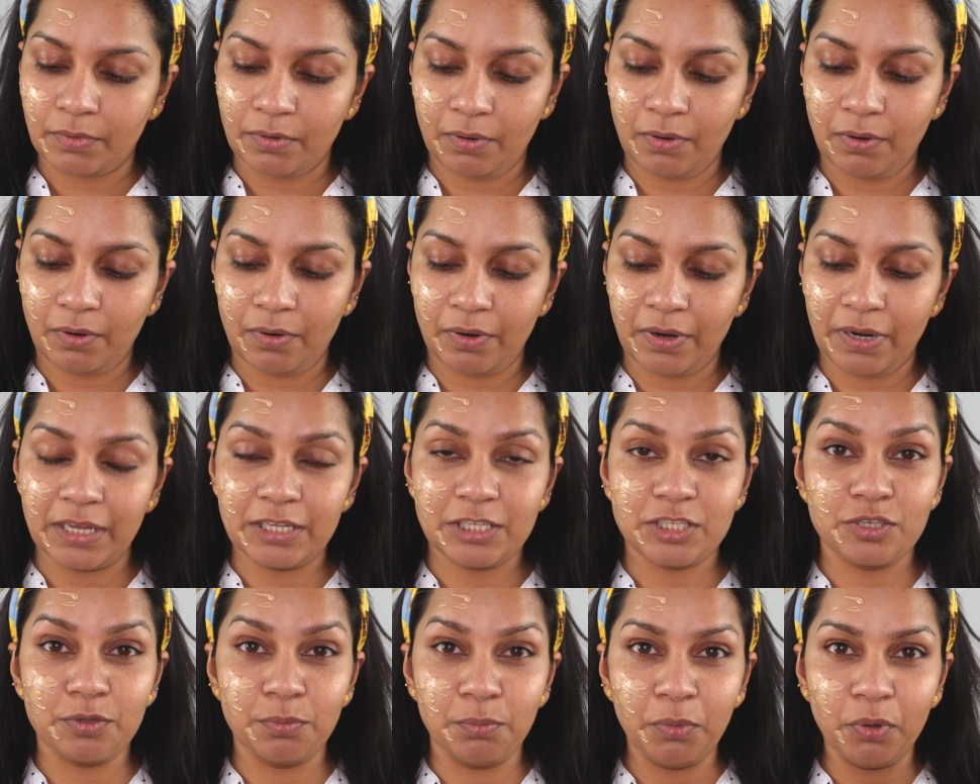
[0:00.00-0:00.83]
Alright,
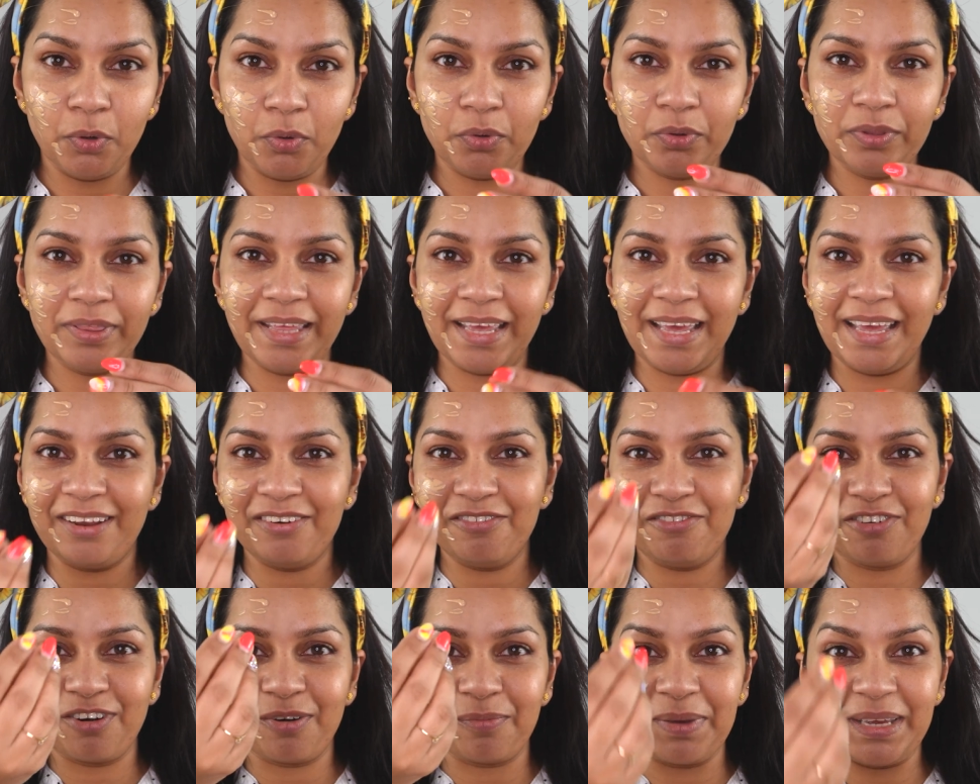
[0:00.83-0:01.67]
so more than
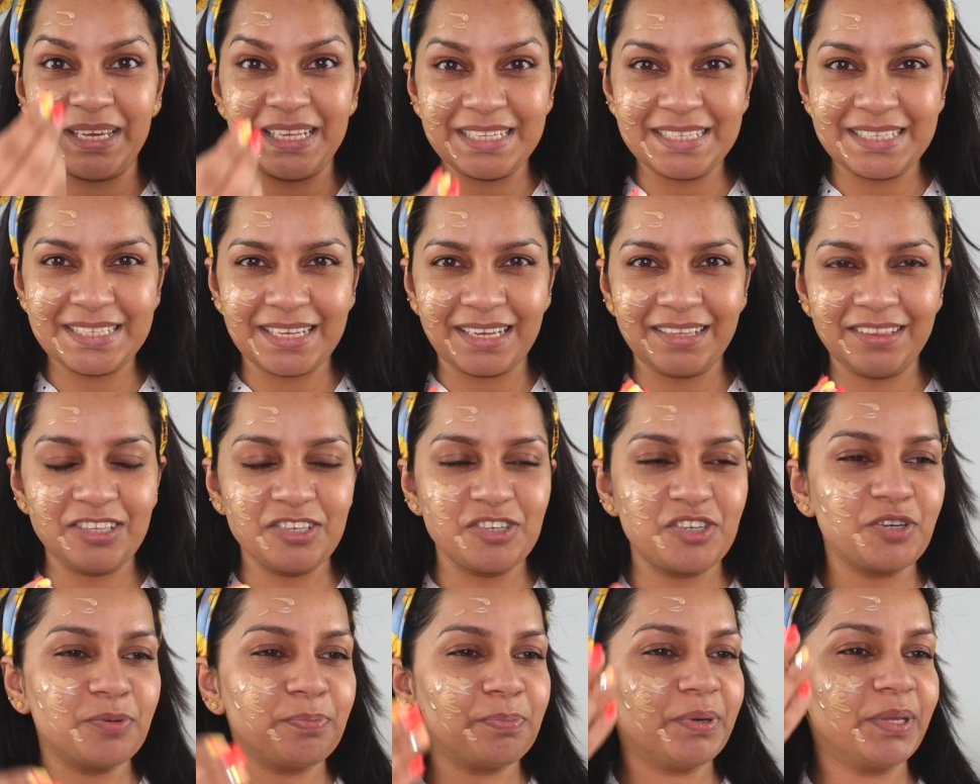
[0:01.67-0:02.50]
from inside the
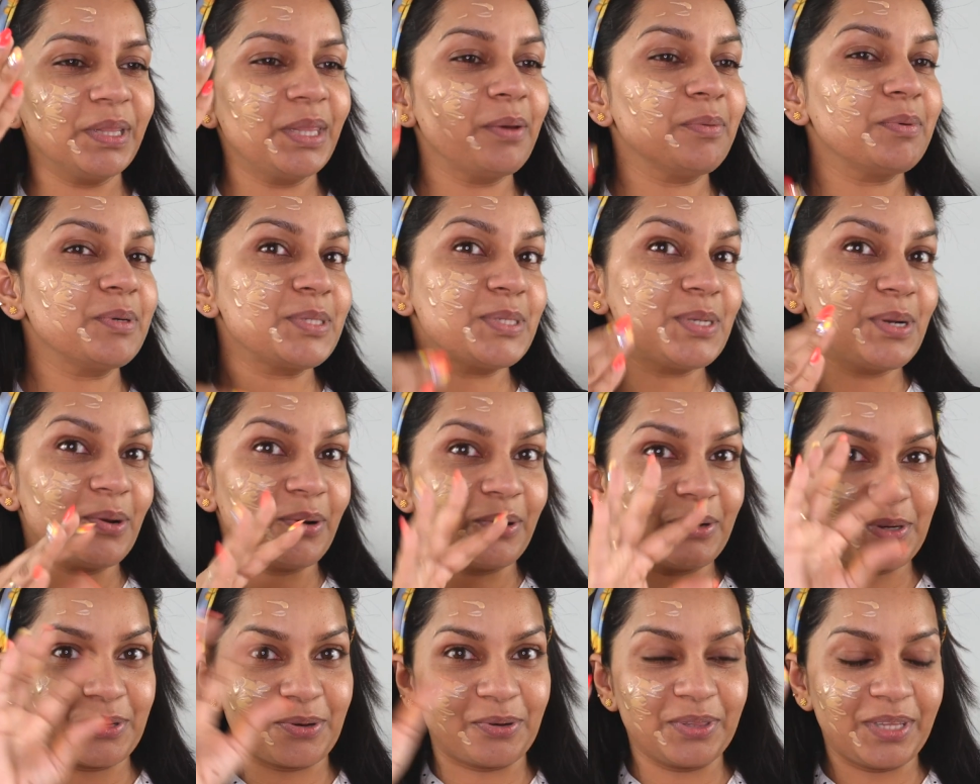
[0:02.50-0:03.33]
dripper, there was a
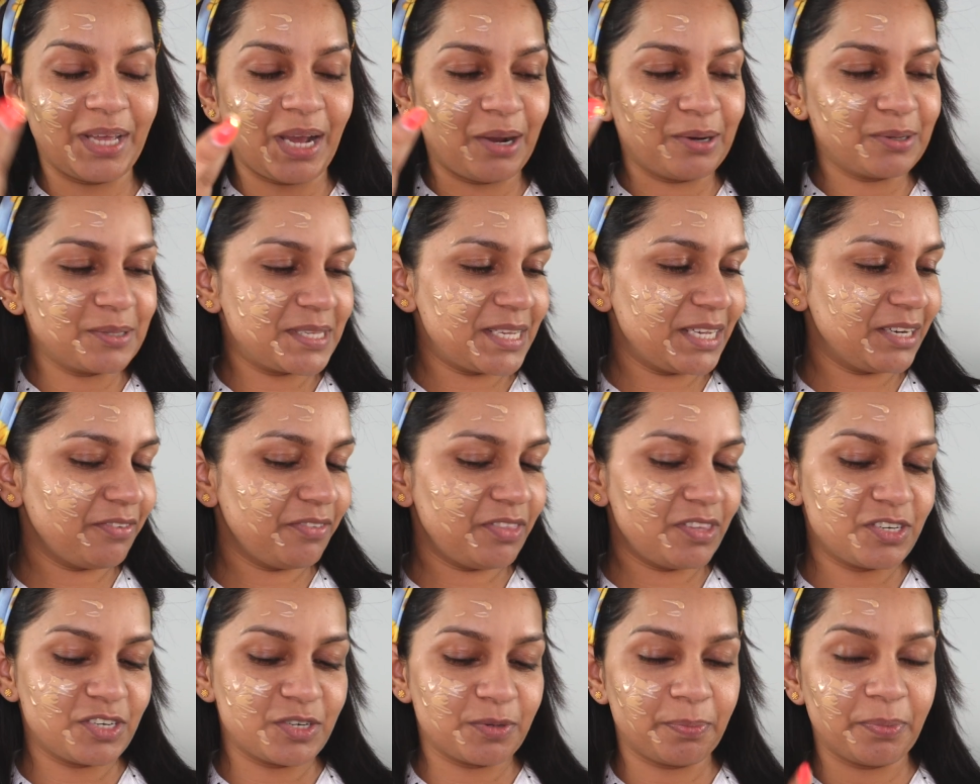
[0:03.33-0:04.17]
lot on the outside of
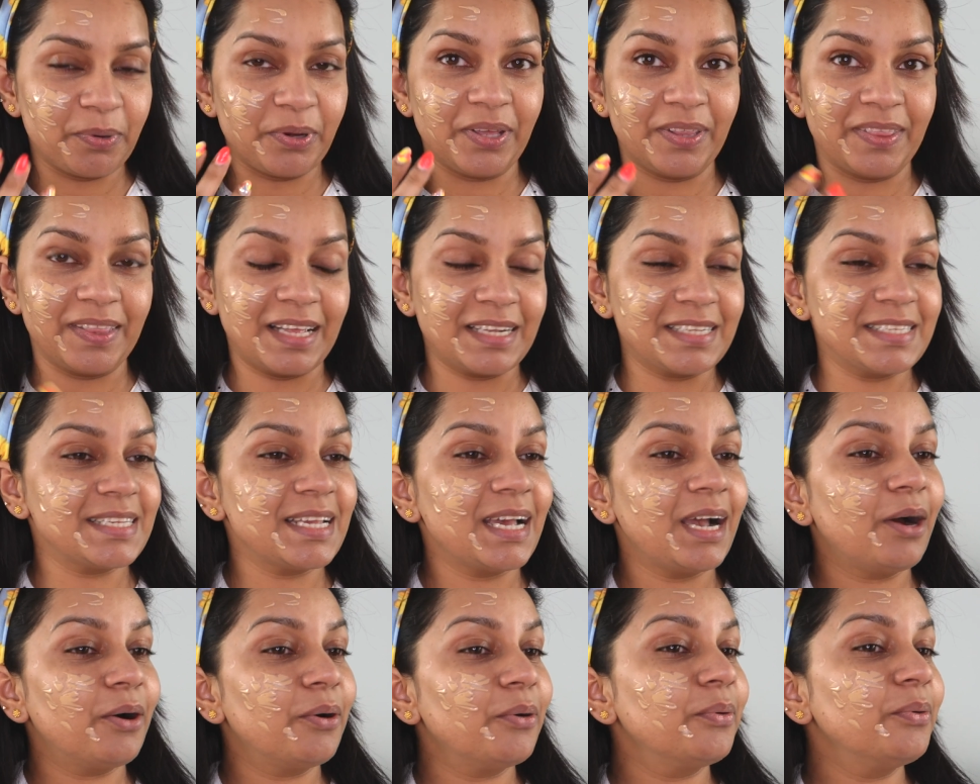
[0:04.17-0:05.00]
the dripper, and that's
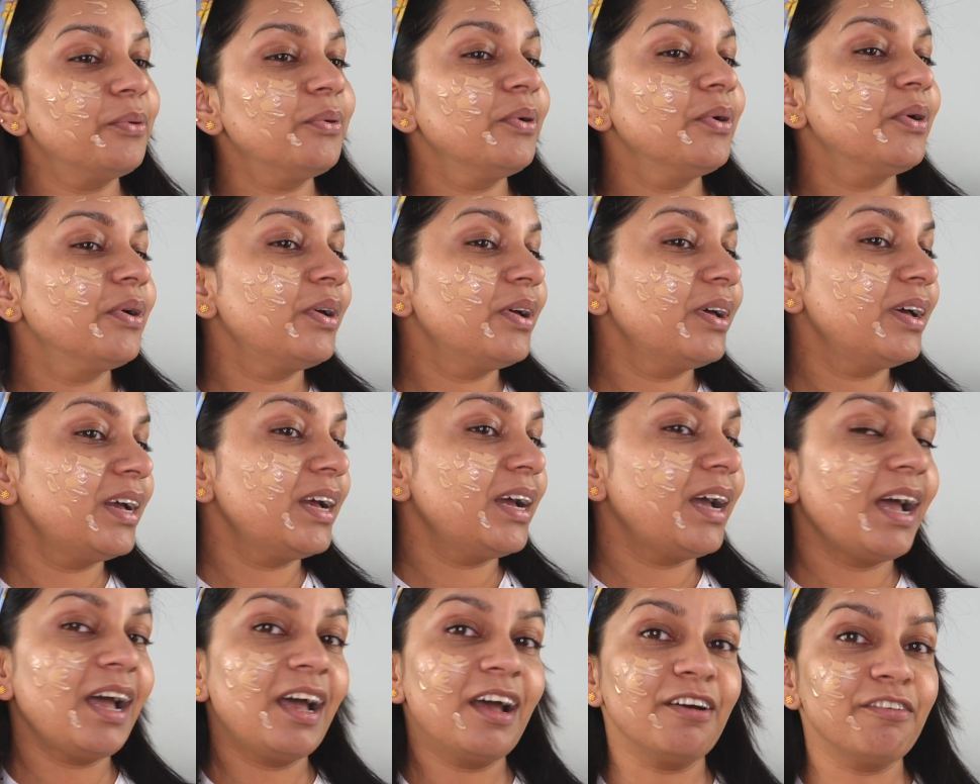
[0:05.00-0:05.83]
how
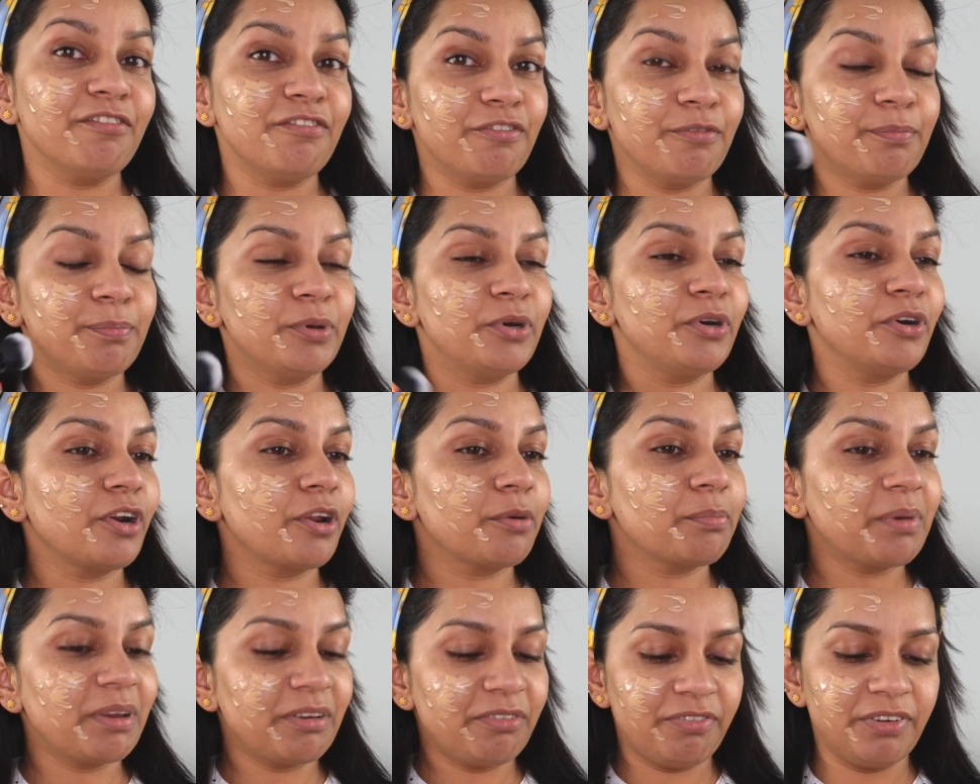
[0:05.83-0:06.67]
I've put it
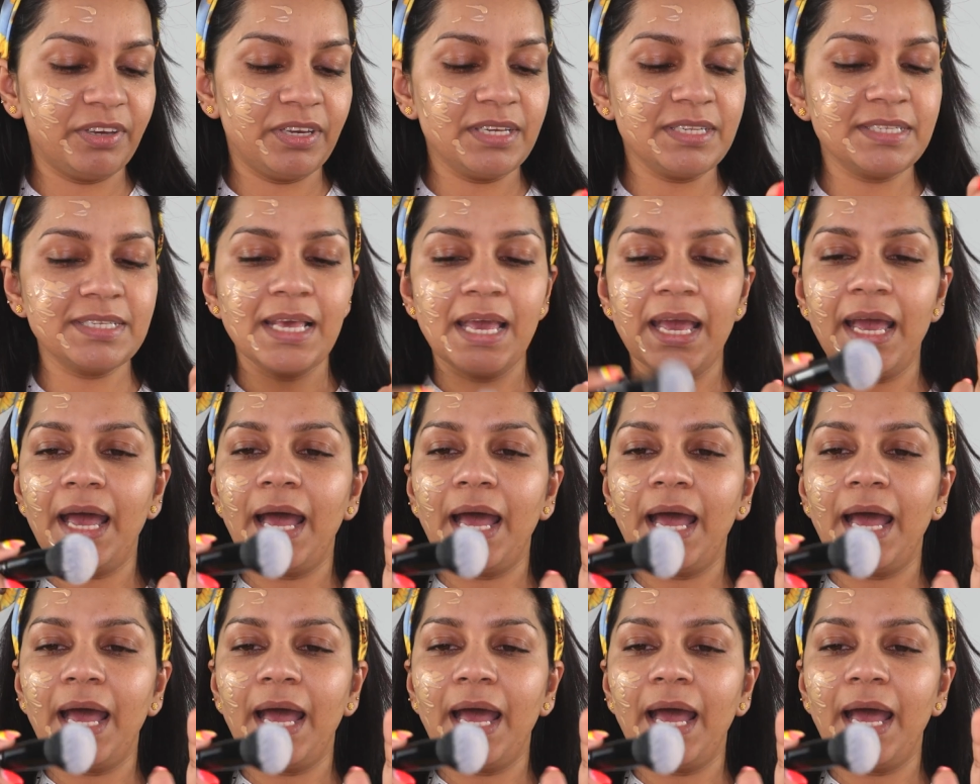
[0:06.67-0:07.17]
on my face.